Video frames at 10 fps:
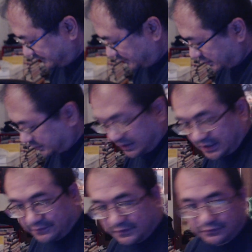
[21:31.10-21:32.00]
Now, of course,
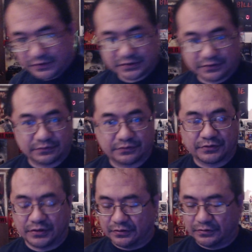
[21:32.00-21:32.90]
we have the Russell
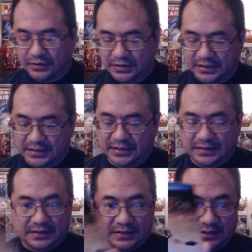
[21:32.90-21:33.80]
Crowe
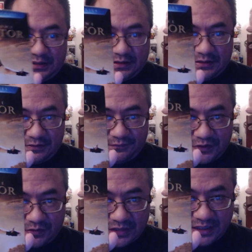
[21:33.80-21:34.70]

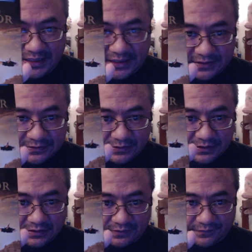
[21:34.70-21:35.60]
film
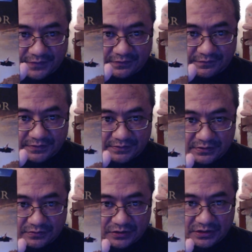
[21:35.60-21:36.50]
Gladiator. Very,
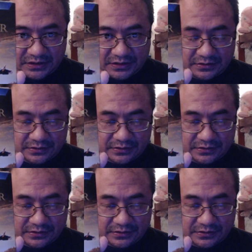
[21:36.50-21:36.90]
very good one.